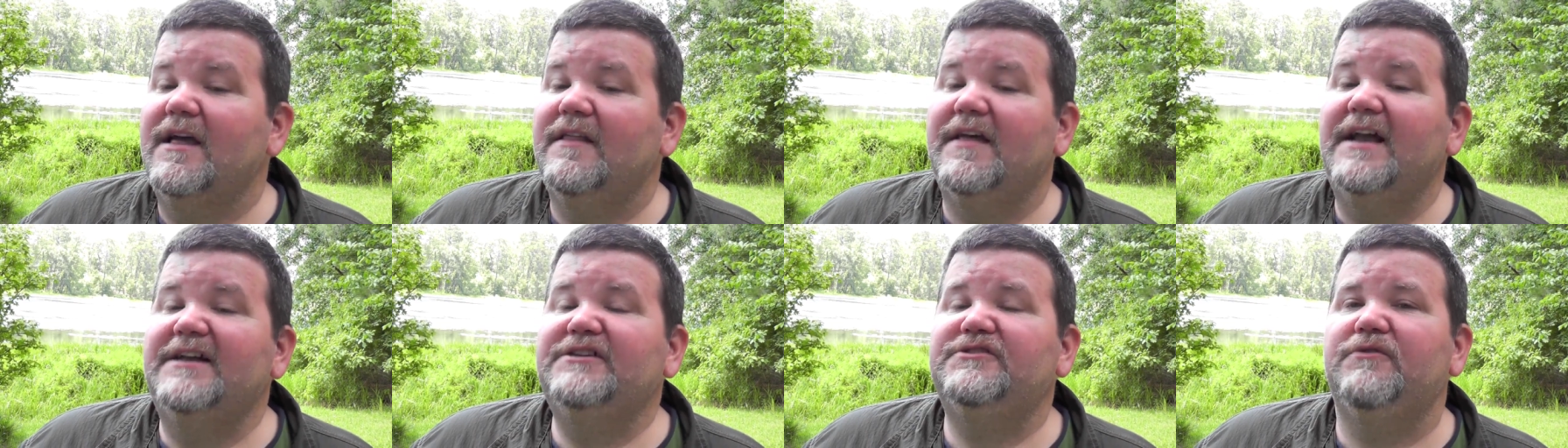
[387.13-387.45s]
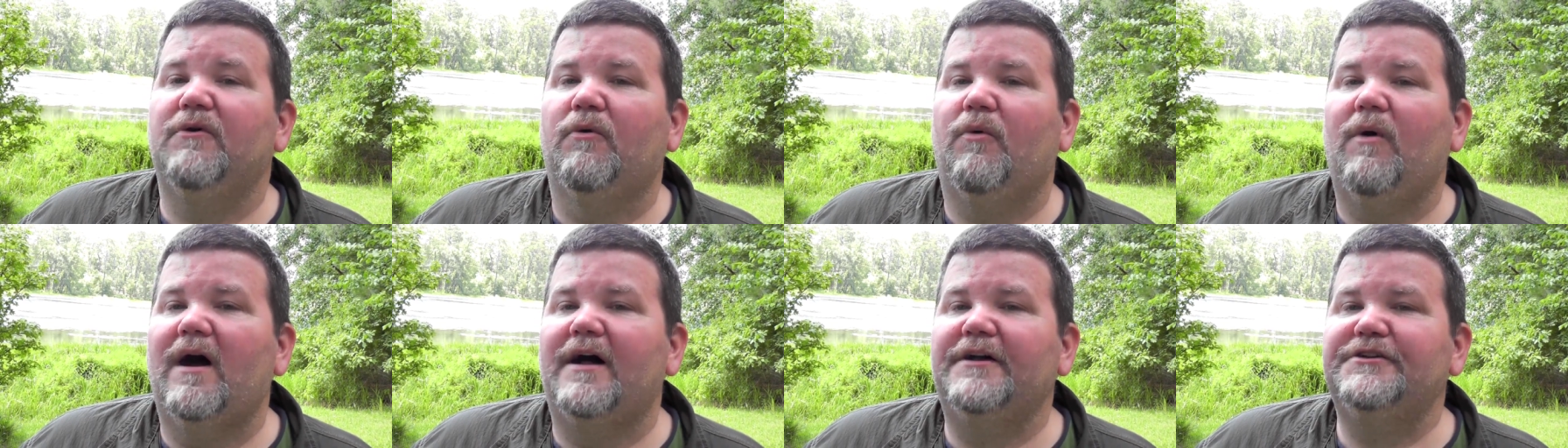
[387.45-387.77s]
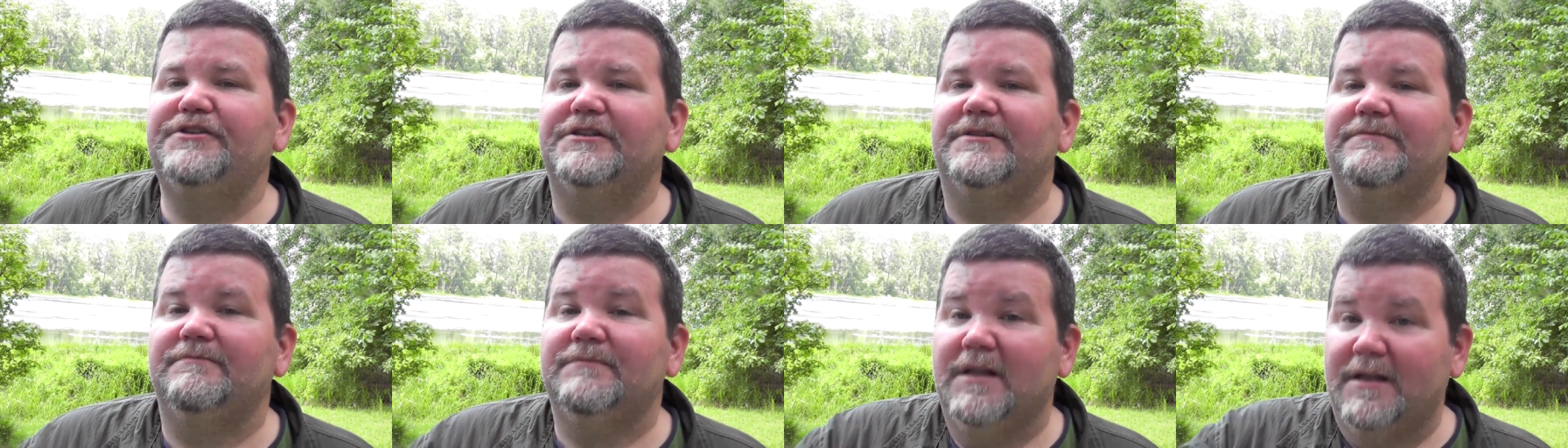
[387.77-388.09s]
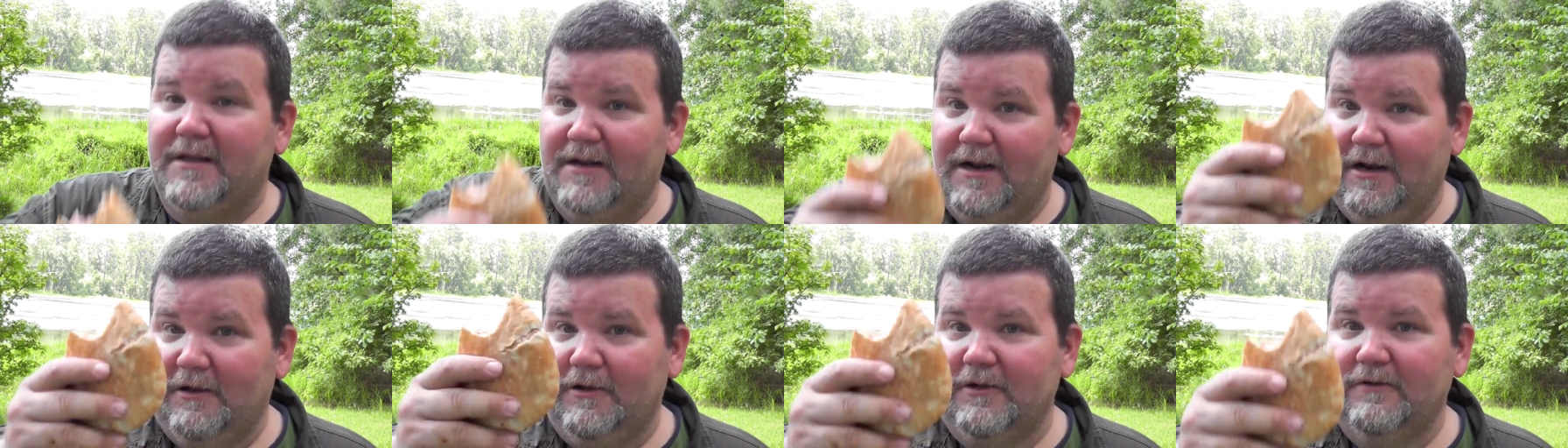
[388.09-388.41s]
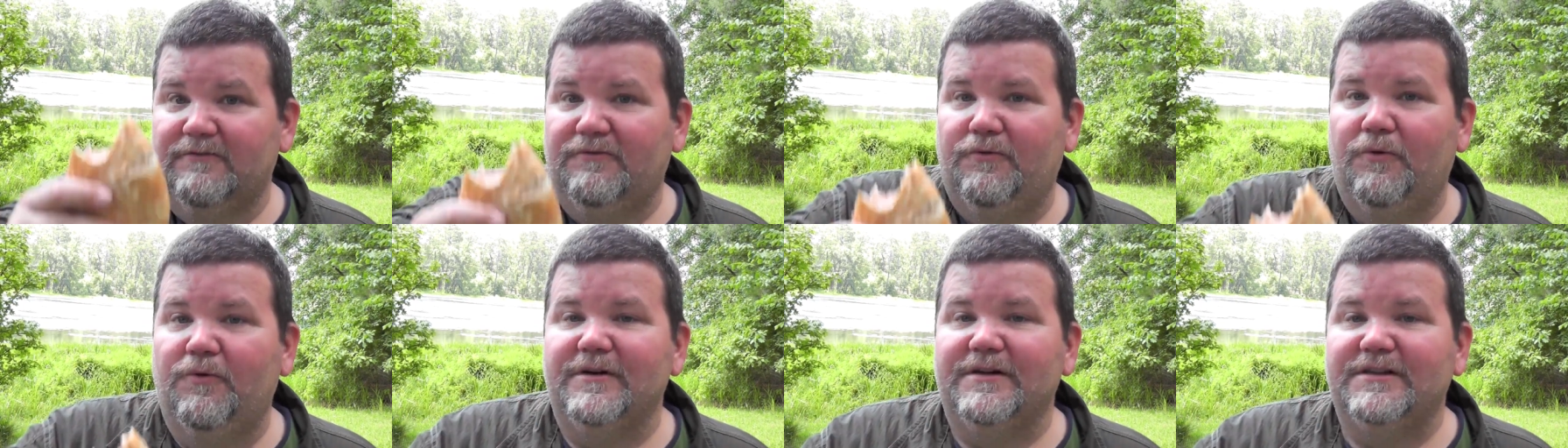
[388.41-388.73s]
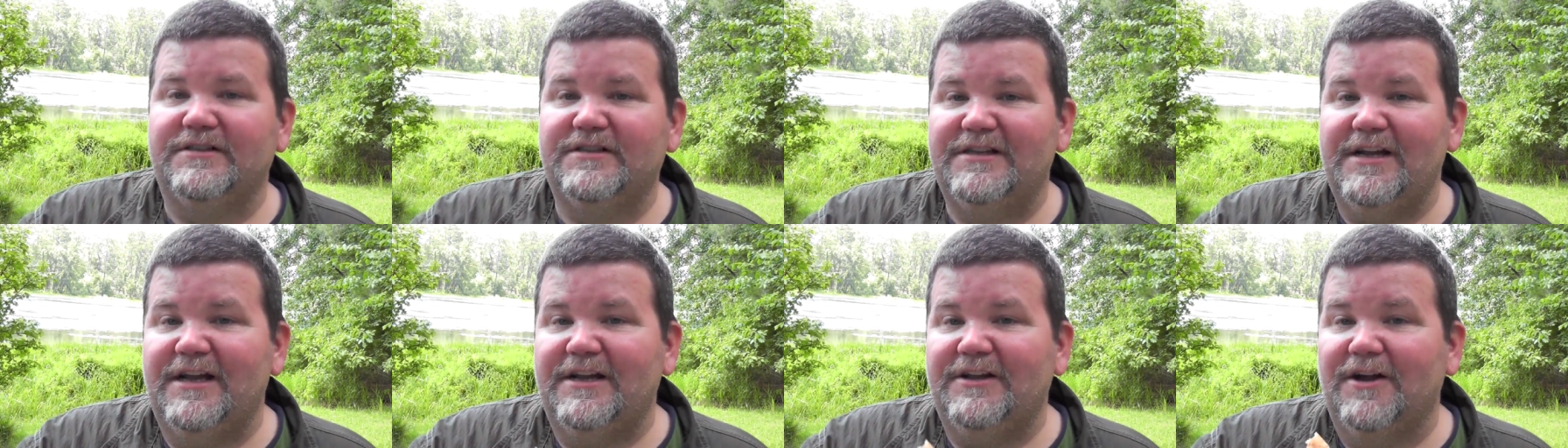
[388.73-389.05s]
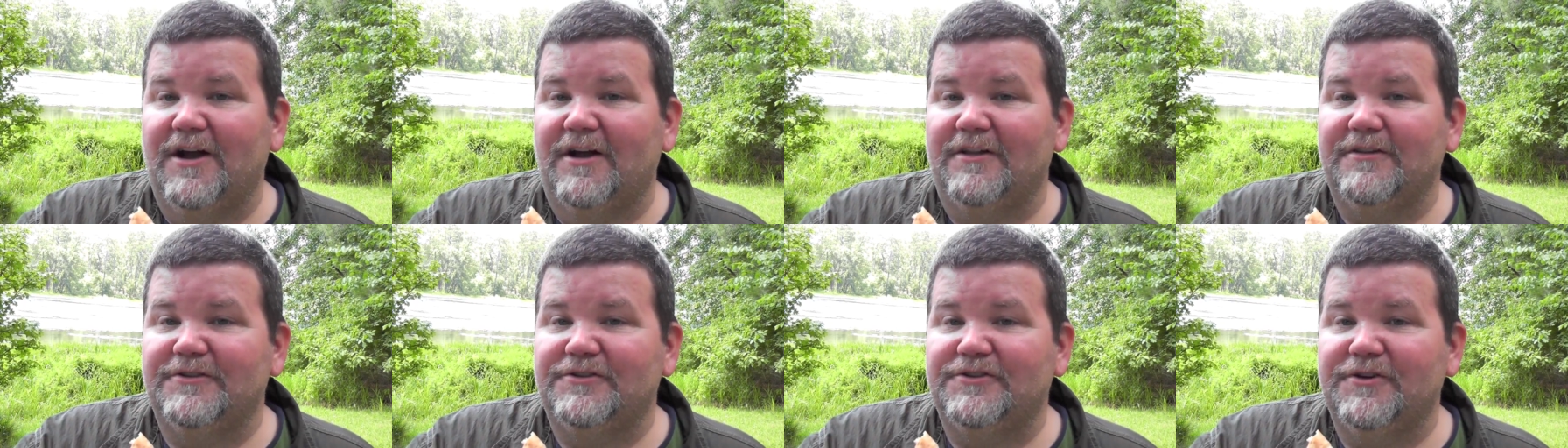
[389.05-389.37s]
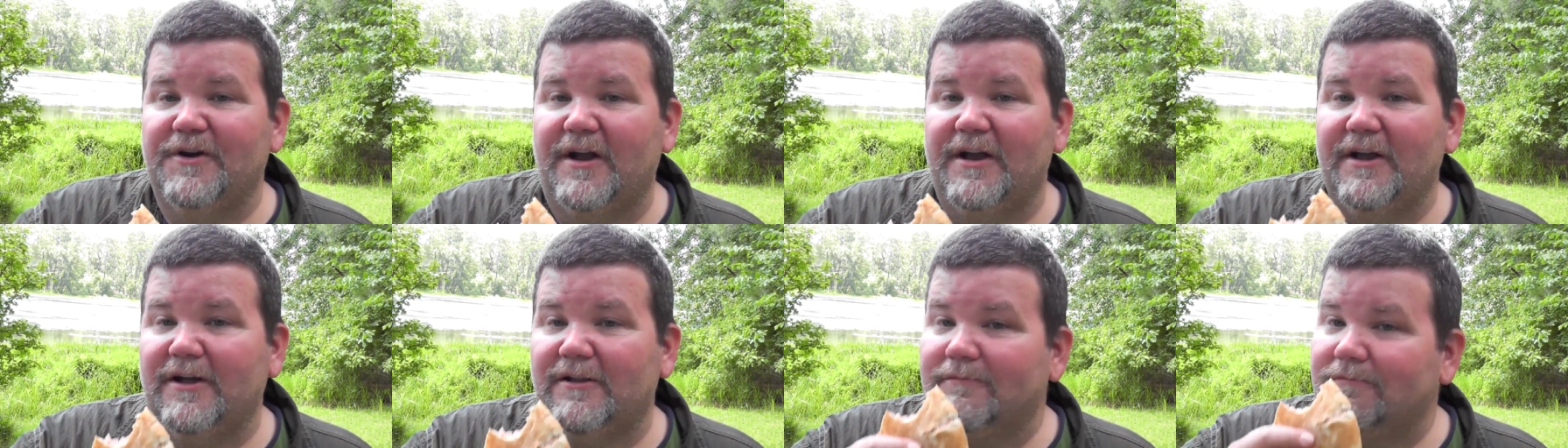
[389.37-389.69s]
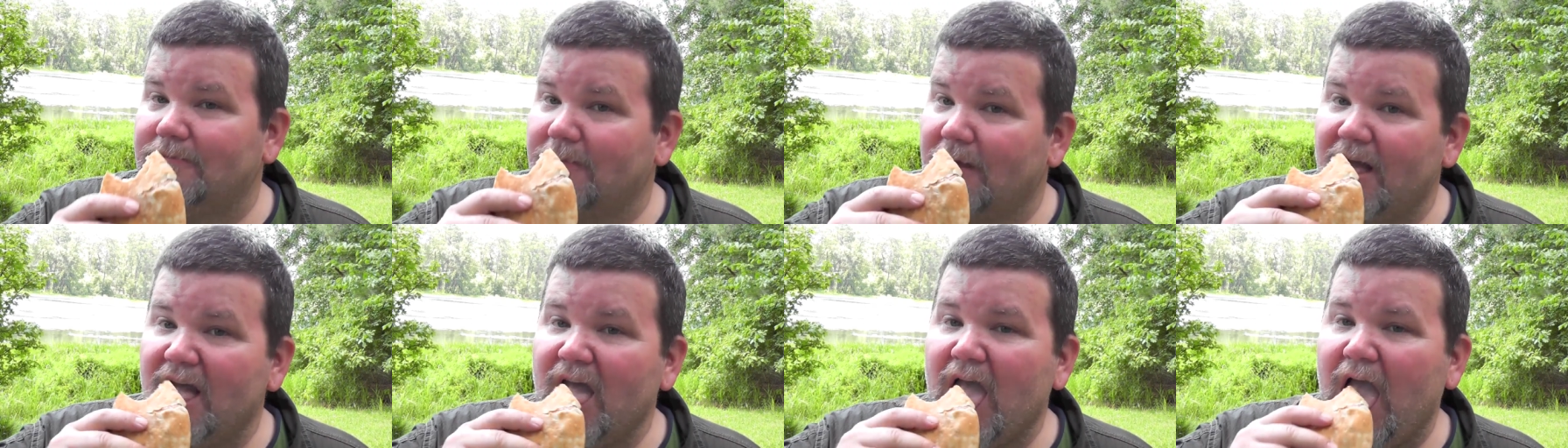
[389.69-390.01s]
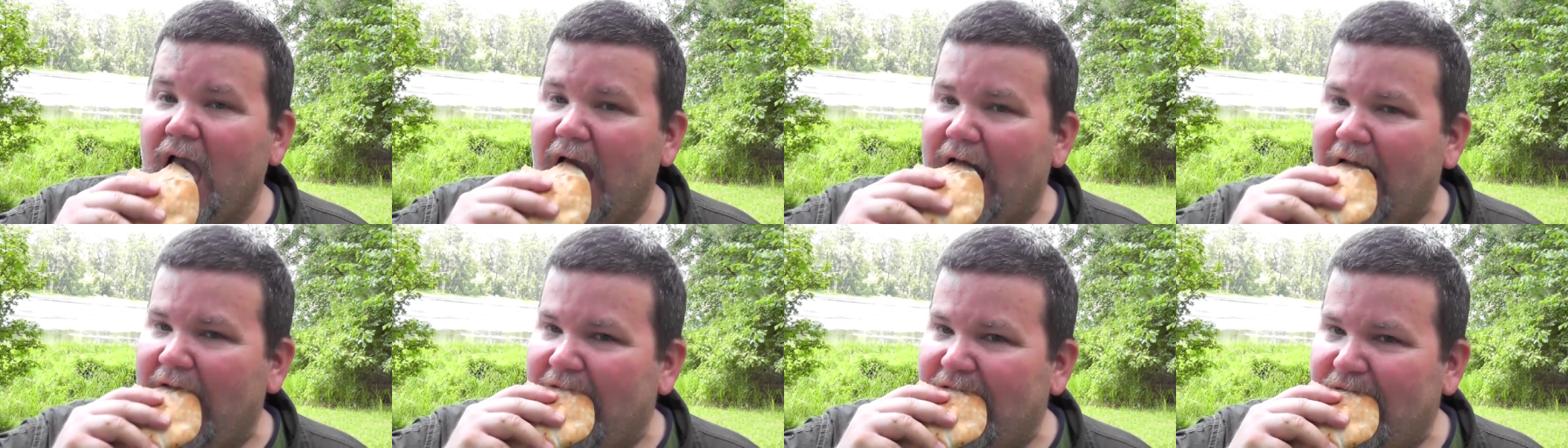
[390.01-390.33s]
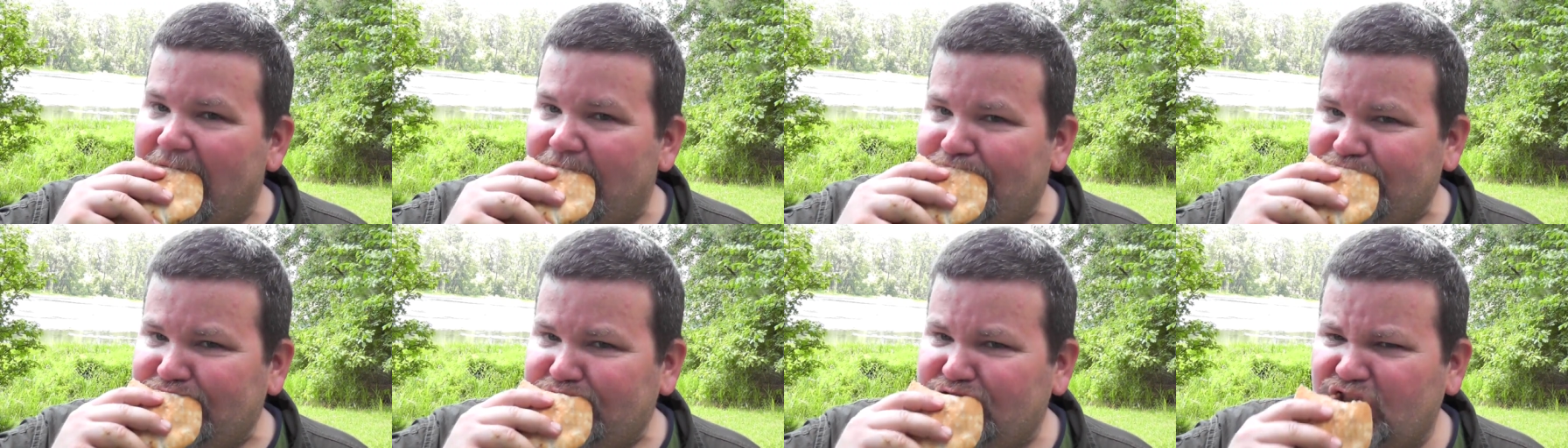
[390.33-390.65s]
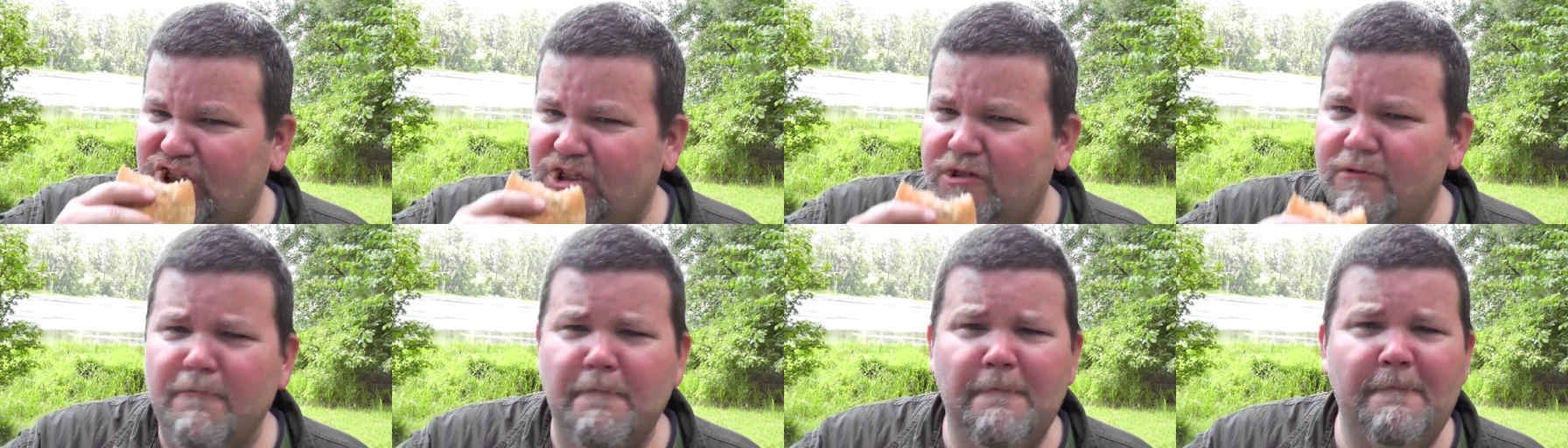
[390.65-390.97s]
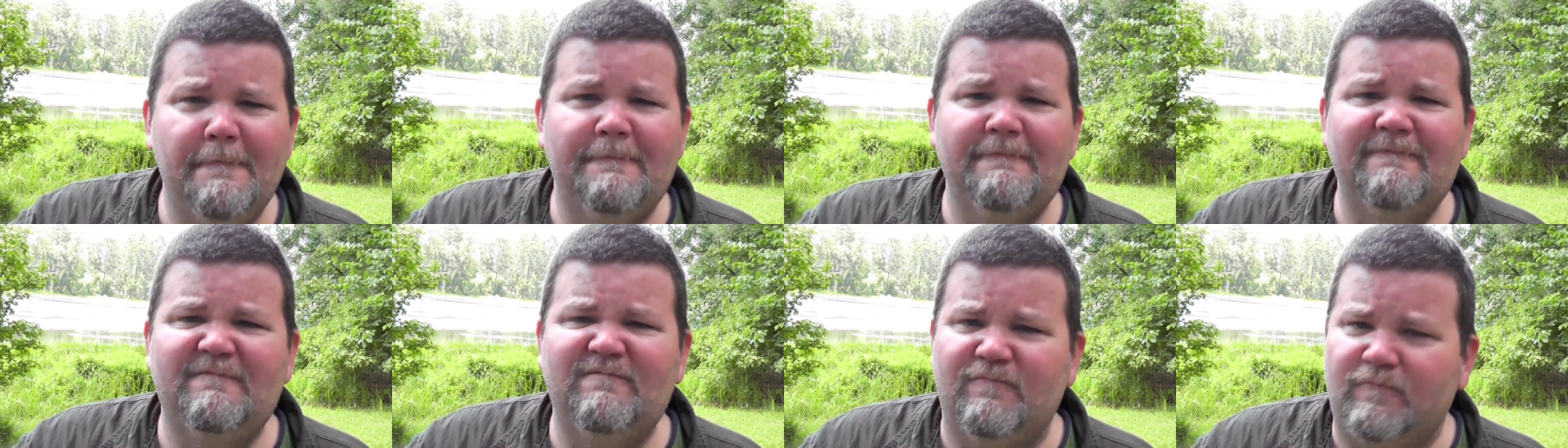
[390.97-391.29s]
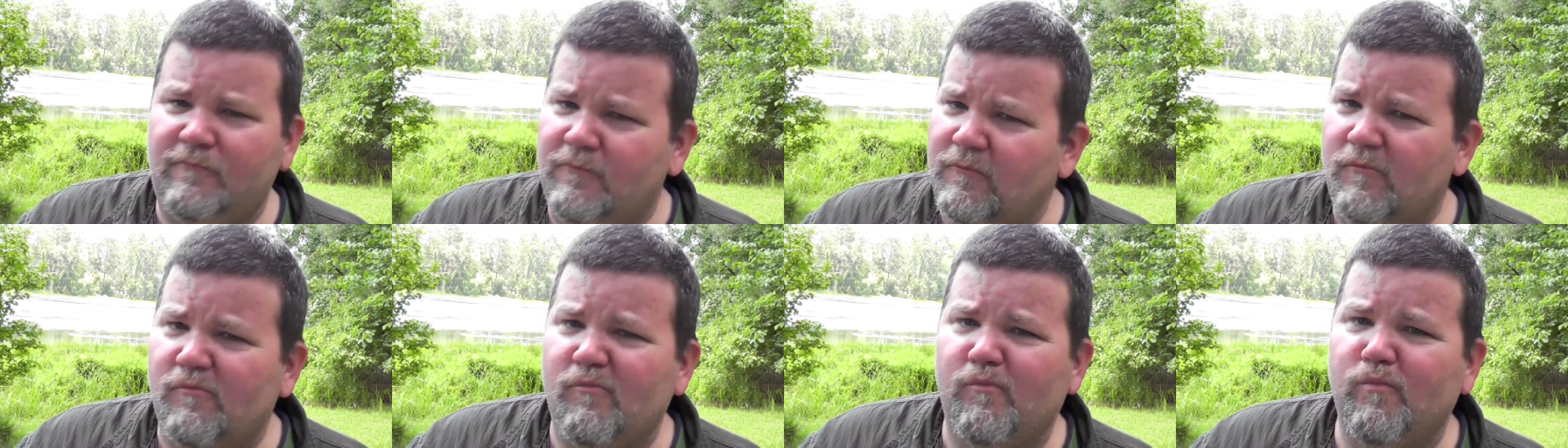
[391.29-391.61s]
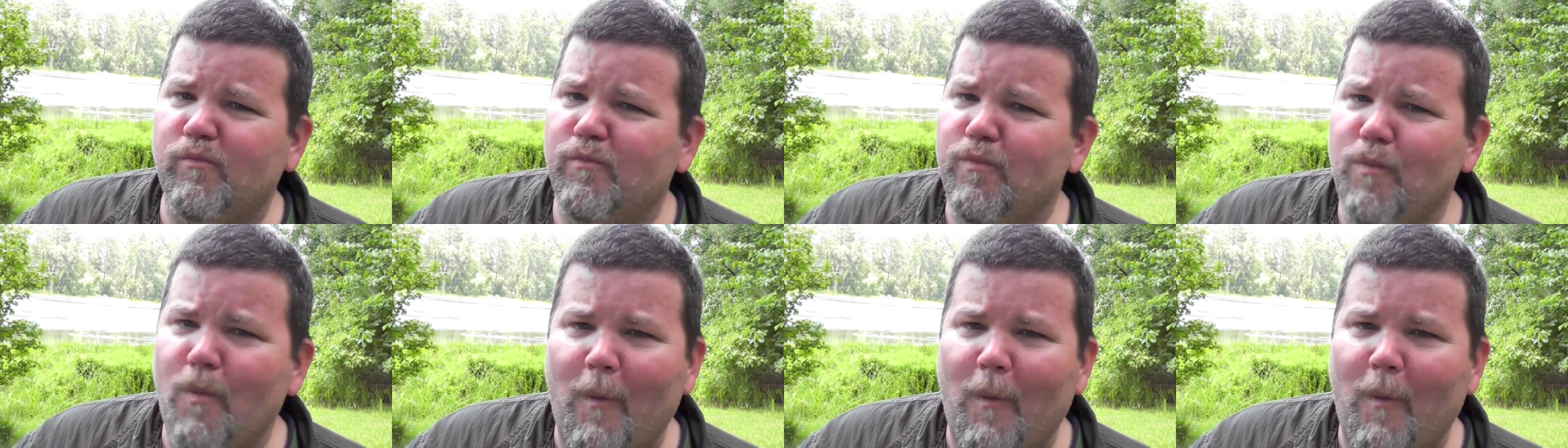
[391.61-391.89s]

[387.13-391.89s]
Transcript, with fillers: Thanks for watching, and I look forward to seeing you on the trail. Mm-hmm.